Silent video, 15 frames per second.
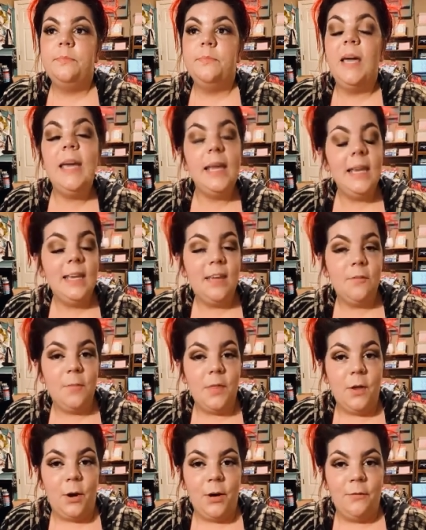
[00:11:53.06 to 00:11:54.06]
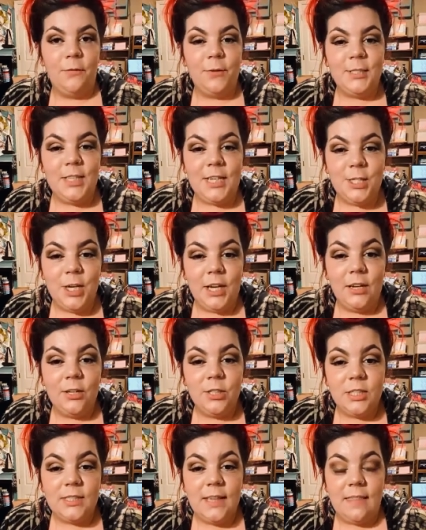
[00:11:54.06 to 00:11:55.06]
He didn't give me the heart for teaching.
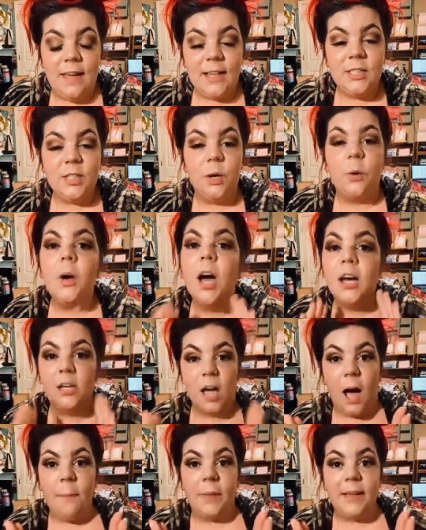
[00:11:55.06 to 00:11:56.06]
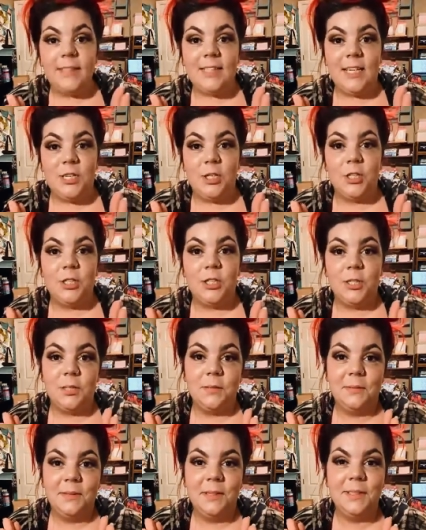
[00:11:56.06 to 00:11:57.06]
I'll just say that. So God bless teachers.
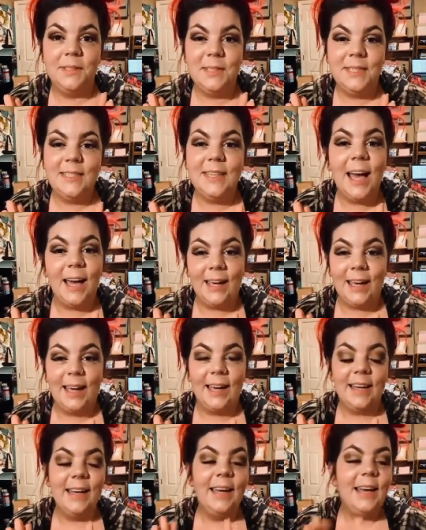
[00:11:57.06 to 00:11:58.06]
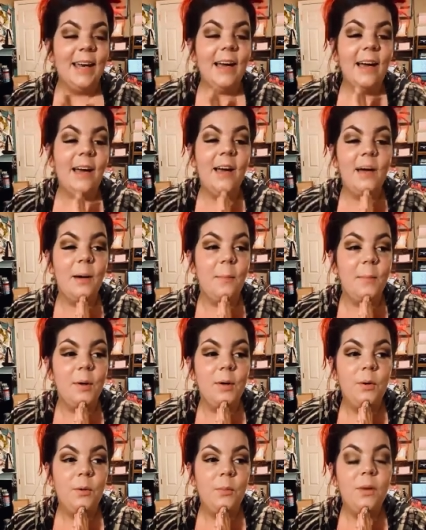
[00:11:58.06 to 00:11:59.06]
Just tell you.
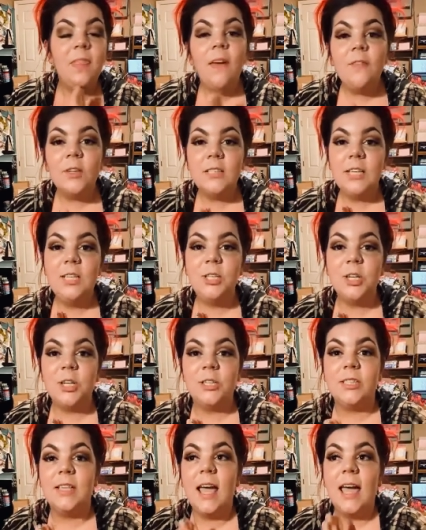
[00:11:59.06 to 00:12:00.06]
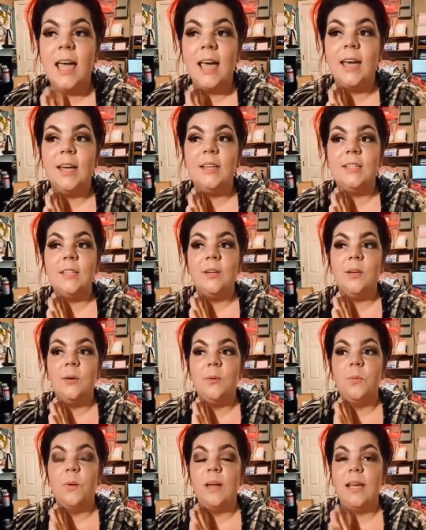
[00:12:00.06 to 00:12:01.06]
We love our teachers. And
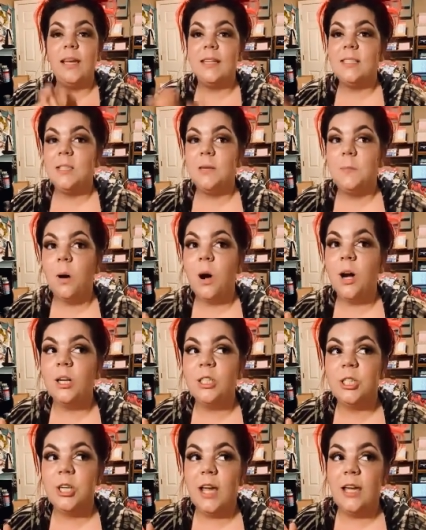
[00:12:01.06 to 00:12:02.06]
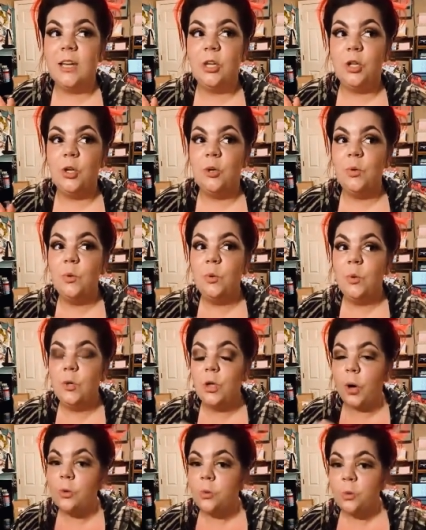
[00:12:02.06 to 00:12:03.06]
when it gets to March and you
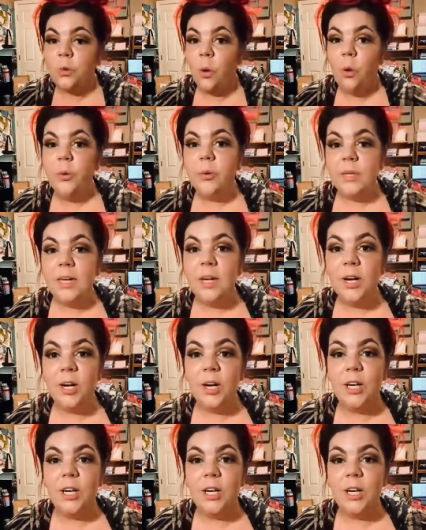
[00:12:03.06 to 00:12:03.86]
go through the whole year